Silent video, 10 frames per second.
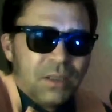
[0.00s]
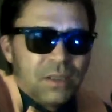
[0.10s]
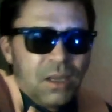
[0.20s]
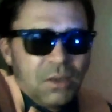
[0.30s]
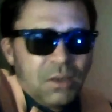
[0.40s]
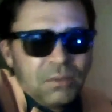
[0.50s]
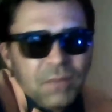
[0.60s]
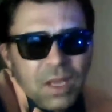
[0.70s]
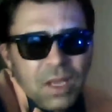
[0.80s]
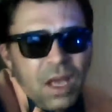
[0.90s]
So
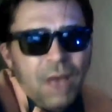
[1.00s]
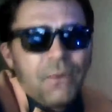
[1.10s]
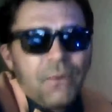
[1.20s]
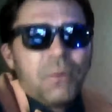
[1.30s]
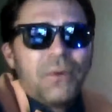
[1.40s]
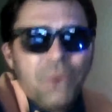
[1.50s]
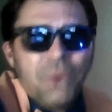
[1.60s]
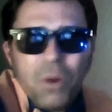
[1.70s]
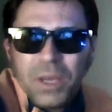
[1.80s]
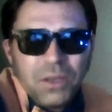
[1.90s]
for
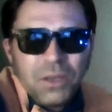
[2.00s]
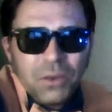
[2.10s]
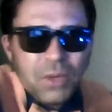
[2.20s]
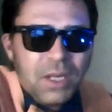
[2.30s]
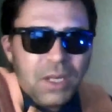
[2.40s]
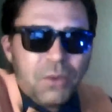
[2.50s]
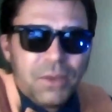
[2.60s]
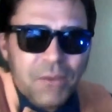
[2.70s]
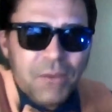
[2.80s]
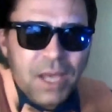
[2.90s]
performing, you don't do
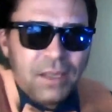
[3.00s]
red wine,